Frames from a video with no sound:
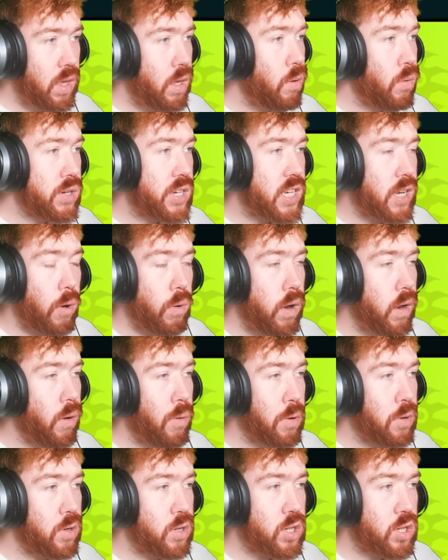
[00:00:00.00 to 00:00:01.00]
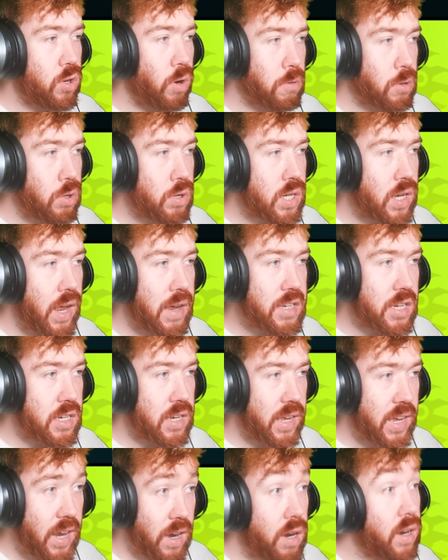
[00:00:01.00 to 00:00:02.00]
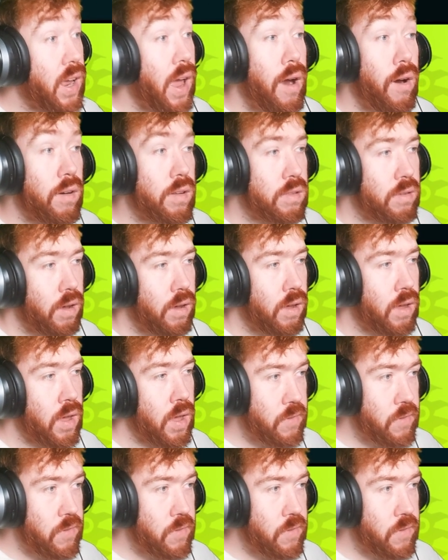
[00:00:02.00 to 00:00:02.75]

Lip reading: the heal is so little, you're just not using us as a healer character.